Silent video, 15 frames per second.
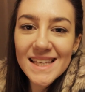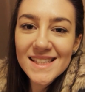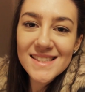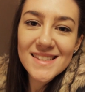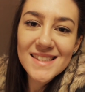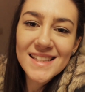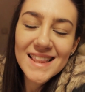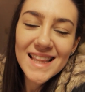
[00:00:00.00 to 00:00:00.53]

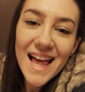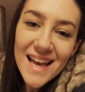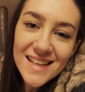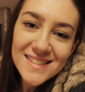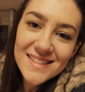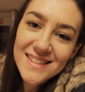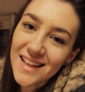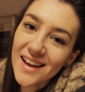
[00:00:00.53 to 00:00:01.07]
It's the
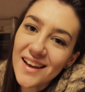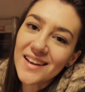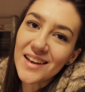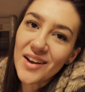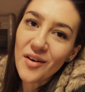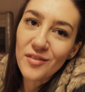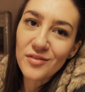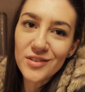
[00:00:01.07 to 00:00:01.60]
last
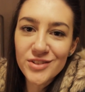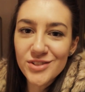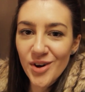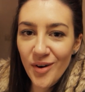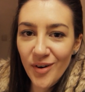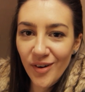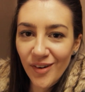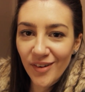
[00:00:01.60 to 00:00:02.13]
night of the
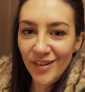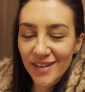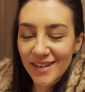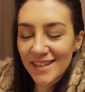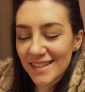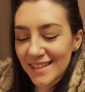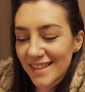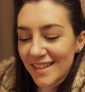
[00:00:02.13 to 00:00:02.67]
tour.